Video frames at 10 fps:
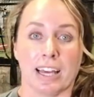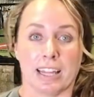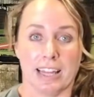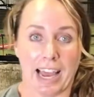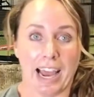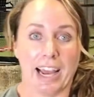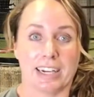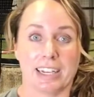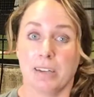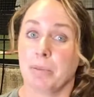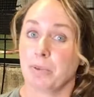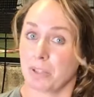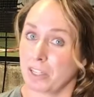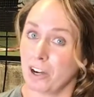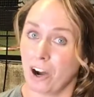that can be
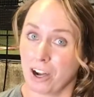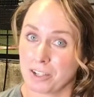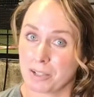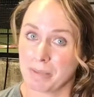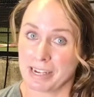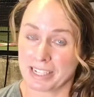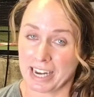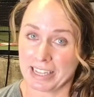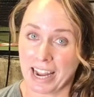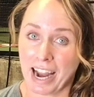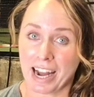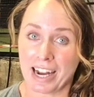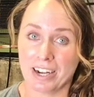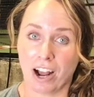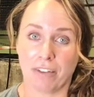really hard to maintain that
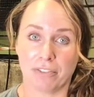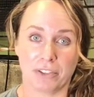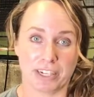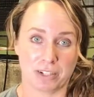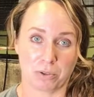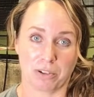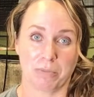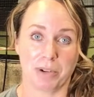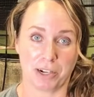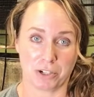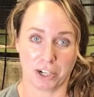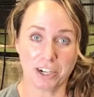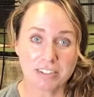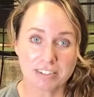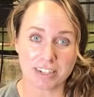and not feel any sort of
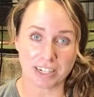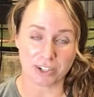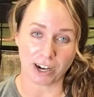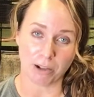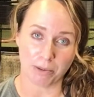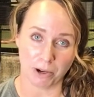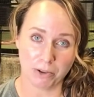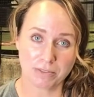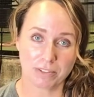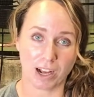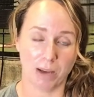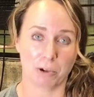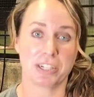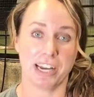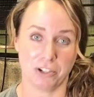pressure in your elbow um,
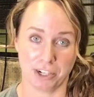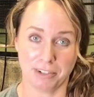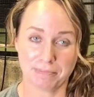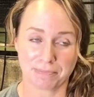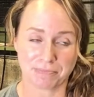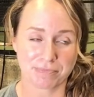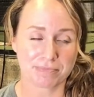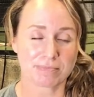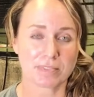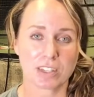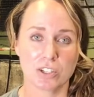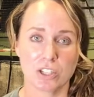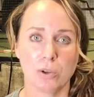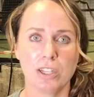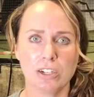or tension.
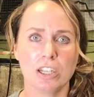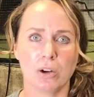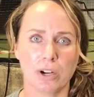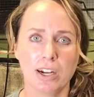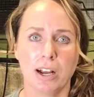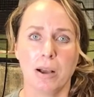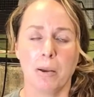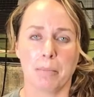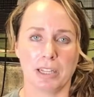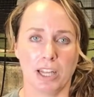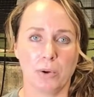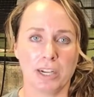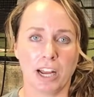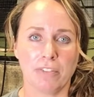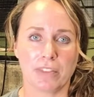So a little lower, but low
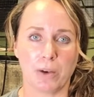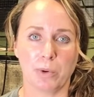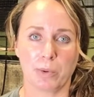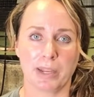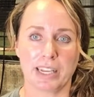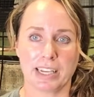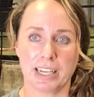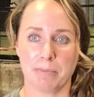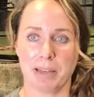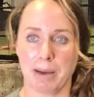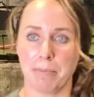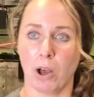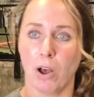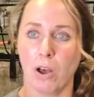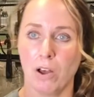enough that where we can keep that
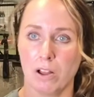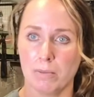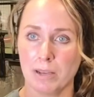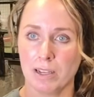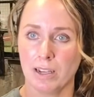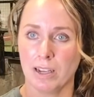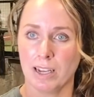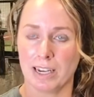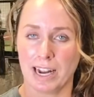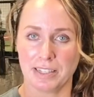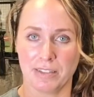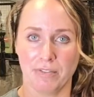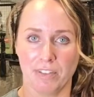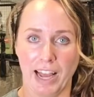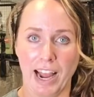palm nice and
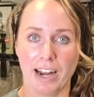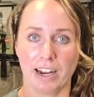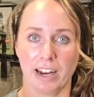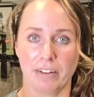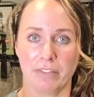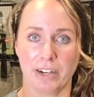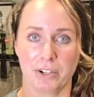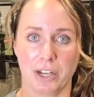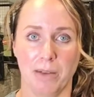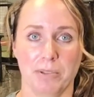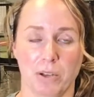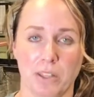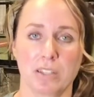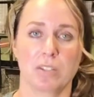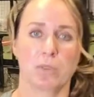flat and fingers up. So
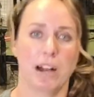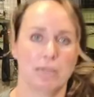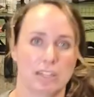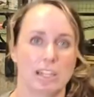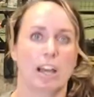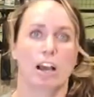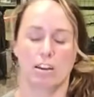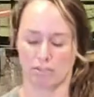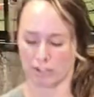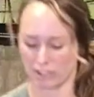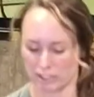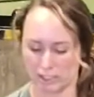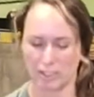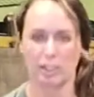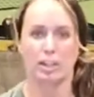this is what I would love for a good